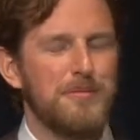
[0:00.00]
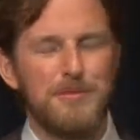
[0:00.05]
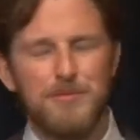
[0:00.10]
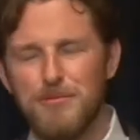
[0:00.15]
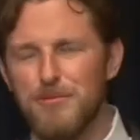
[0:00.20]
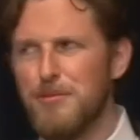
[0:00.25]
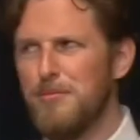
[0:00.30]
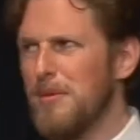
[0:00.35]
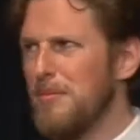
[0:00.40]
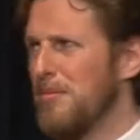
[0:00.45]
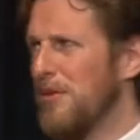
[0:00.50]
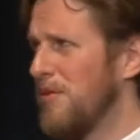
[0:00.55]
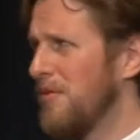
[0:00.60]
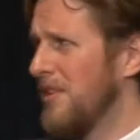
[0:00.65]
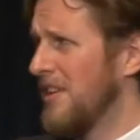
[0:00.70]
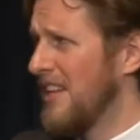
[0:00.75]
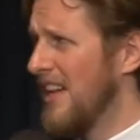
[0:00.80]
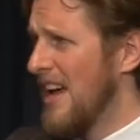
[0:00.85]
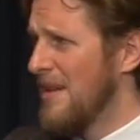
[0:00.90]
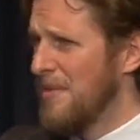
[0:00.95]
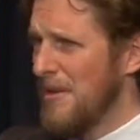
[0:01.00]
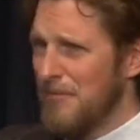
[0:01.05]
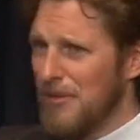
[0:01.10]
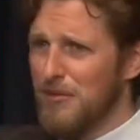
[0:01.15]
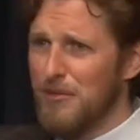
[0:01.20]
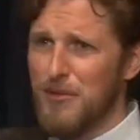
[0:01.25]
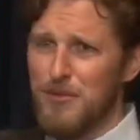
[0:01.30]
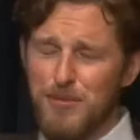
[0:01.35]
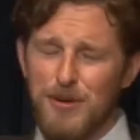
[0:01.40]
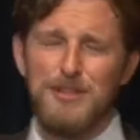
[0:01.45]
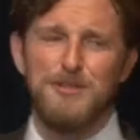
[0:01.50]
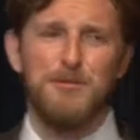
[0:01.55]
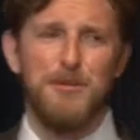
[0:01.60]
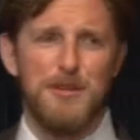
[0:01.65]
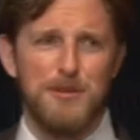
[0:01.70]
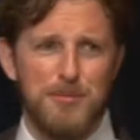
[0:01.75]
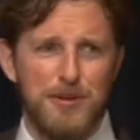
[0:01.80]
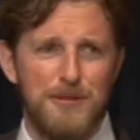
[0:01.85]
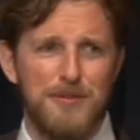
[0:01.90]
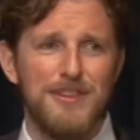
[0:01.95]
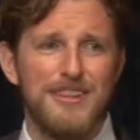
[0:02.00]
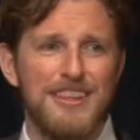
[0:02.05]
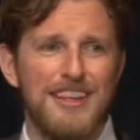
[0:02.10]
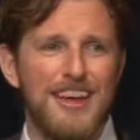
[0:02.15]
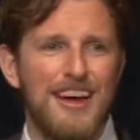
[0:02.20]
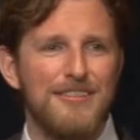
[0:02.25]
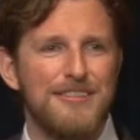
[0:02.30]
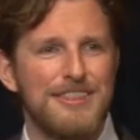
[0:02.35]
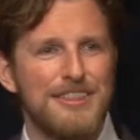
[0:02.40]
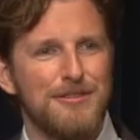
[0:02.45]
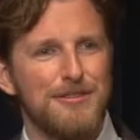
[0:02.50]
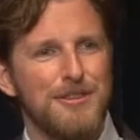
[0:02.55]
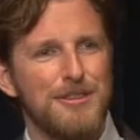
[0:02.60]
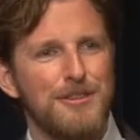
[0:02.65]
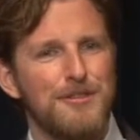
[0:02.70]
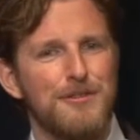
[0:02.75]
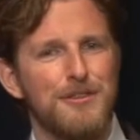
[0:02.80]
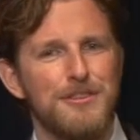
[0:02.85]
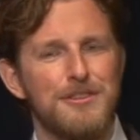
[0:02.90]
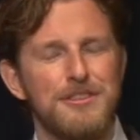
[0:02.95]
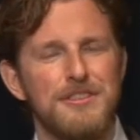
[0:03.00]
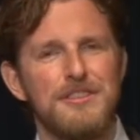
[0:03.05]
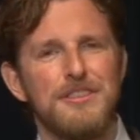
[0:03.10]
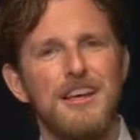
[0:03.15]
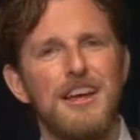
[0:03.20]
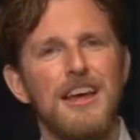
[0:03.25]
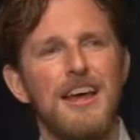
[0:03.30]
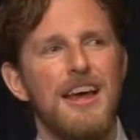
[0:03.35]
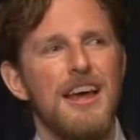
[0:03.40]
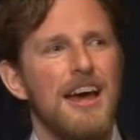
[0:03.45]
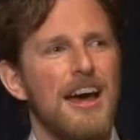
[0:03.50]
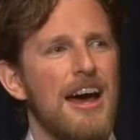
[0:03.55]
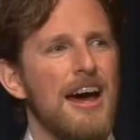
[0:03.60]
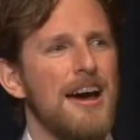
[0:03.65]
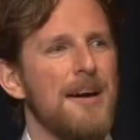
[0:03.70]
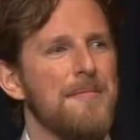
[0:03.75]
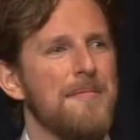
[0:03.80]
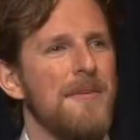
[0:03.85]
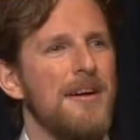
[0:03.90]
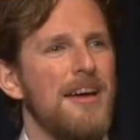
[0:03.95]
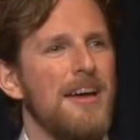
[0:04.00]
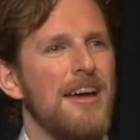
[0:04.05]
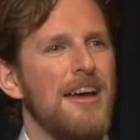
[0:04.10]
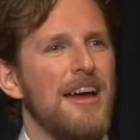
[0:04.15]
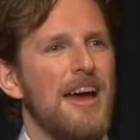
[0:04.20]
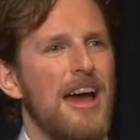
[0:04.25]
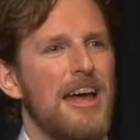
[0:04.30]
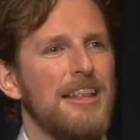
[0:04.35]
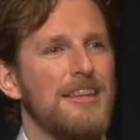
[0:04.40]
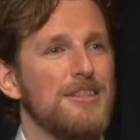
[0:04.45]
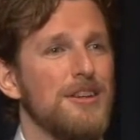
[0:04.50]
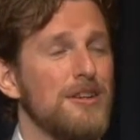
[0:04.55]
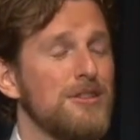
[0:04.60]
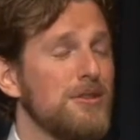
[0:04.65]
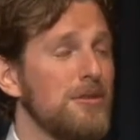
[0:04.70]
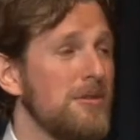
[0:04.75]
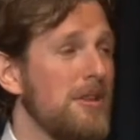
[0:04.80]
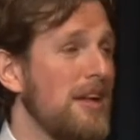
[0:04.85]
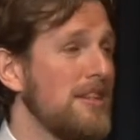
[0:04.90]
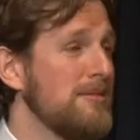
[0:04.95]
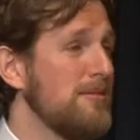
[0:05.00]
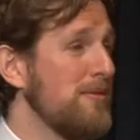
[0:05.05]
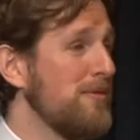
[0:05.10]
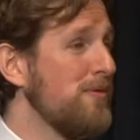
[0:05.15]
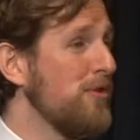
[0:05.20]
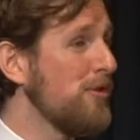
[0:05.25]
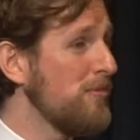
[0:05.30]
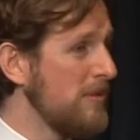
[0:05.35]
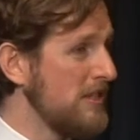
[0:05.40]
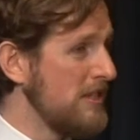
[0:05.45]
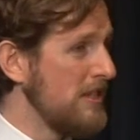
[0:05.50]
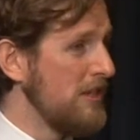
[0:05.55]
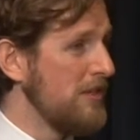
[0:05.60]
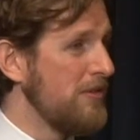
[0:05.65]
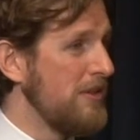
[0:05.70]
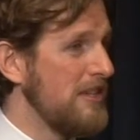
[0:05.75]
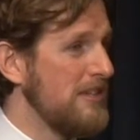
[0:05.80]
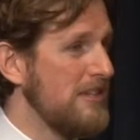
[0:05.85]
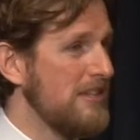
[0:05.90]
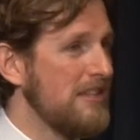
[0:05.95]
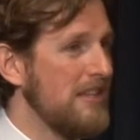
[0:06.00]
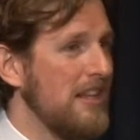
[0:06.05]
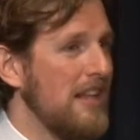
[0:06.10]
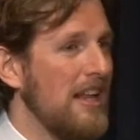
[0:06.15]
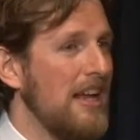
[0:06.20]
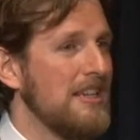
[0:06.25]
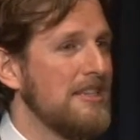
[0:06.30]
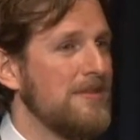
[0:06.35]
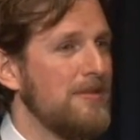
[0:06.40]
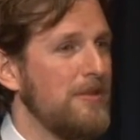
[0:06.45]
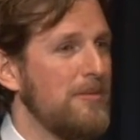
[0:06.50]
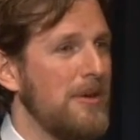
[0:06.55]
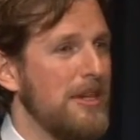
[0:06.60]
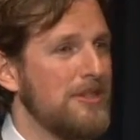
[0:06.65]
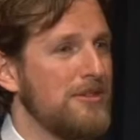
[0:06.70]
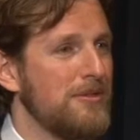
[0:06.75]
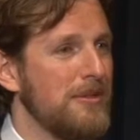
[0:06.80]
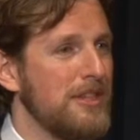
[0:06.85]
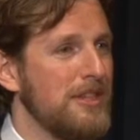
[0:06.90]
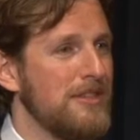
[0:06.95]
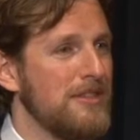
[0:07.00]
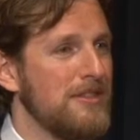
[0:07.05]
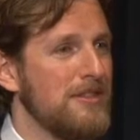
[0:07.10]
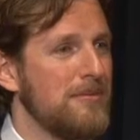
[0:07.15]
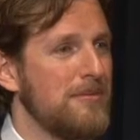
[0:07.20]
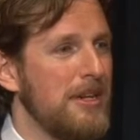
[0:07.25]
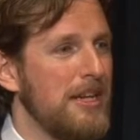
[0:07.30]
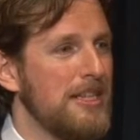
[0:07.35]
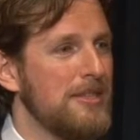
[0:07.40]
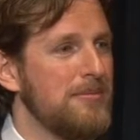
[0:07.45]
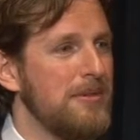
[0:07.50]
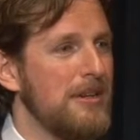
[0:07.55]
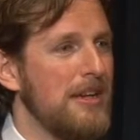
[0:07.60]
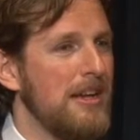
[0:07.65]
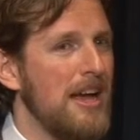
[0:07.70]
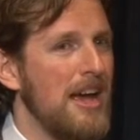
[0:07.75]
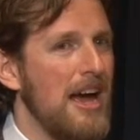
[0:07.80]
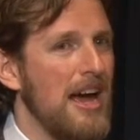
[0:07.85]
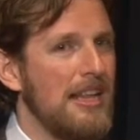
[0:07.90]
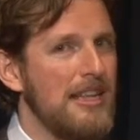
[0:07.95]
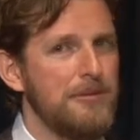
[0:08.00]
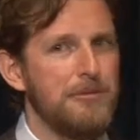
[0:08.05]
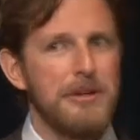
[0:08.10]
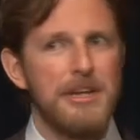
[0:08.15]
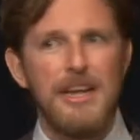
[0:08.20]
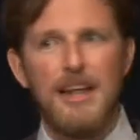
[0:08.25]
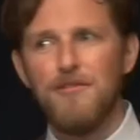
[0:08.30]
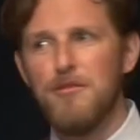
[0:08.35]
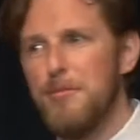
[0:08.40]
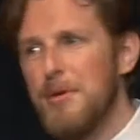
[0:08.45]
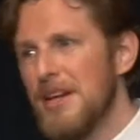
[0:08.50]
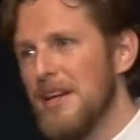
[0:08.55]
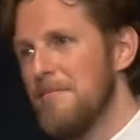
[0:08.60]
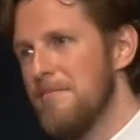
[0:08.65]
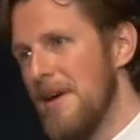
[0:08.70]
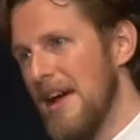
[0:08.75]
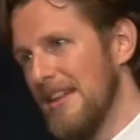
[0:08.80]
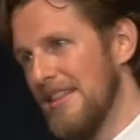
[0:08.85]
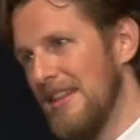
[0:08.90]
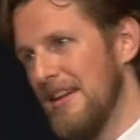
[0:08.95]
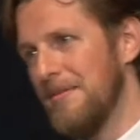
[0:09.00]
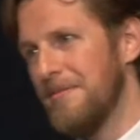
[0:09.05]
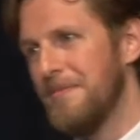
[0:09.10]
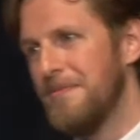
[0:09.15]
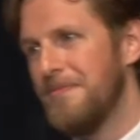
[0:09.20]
would be perfectly happy. I mean, WordPress works perfectly, obviously, with the new versions. Um, and there's also lots of performance increases in the last few major releases of P H P. I think we can have a big impact there.